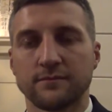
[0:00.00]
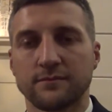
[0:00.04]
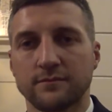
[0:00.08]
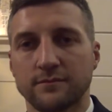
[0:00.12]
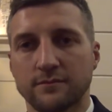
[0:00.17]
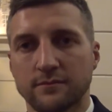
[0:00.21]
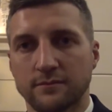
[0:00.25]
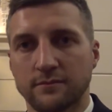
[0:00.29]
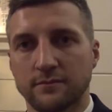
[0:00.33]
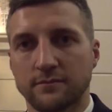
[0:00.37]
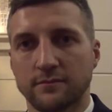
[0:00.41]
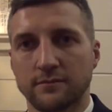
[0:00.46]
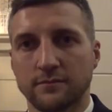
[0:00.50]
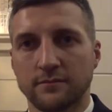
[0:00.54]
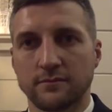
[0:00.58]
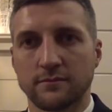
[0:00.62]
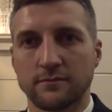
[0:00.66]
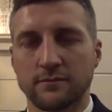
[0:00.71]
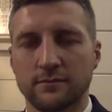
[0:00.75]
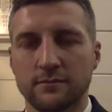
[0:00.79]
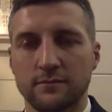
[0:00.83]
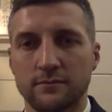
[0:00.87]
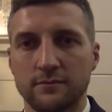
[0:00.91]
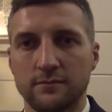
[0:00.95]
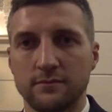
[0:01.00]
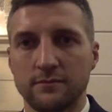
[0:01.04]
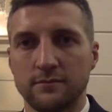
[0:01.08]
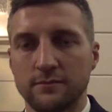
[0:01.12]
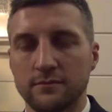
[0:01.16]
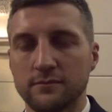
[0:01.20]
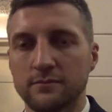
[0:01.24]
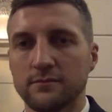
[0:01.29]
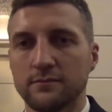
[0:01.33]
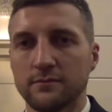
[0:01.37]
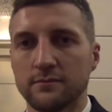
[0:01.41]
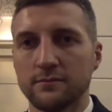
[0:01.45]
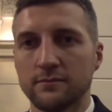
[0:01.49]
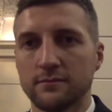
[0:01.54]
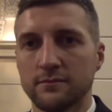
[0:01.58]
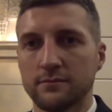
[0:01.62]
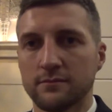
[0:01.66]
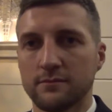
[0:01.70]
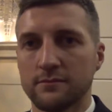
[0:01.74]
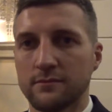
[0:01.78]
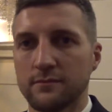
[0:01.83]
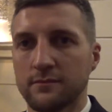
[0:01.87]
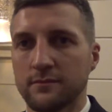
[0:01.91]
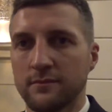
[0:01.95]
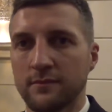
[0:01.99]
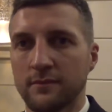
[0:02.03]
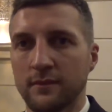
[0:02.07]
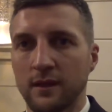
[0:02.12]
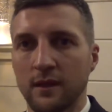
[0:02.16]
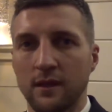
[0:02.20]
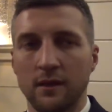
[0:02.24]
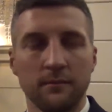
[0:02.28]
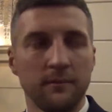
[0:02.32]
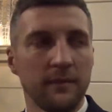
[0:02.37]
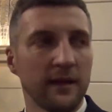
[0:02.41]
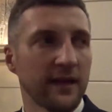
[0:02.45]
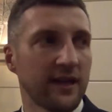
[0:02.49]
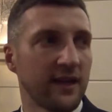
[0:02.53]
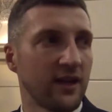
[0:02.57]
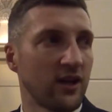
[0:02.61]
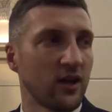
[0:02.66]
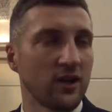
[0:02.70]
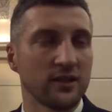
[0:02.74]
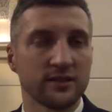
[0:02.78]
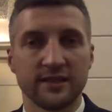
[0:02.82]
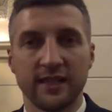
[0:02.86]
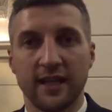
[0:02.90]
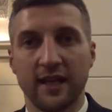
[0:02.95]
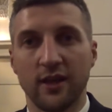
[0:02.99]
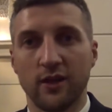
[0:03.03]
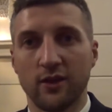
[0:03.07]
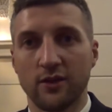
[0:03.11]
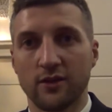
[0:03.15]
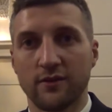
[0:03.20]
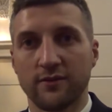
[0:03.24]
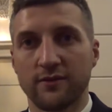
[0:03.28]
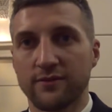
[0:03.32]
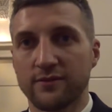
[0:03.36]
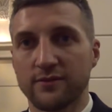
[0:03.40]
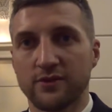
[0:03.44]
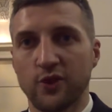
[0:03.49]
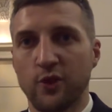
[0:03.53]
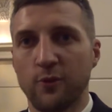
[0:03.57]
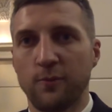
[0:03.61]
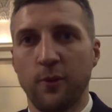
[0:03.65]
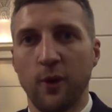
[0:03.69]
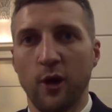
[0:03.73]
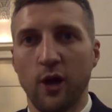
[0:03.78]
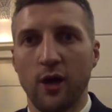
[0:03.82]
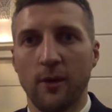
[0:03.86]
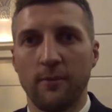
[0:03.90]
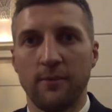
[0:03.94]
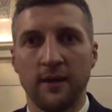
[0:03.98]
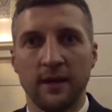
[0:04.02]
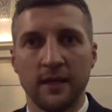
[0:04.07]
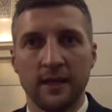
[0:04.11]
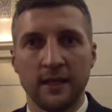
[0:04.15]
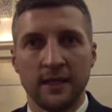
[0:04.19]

Garcia, great knockout. Your thoughts? Mikey Garcia looked superb.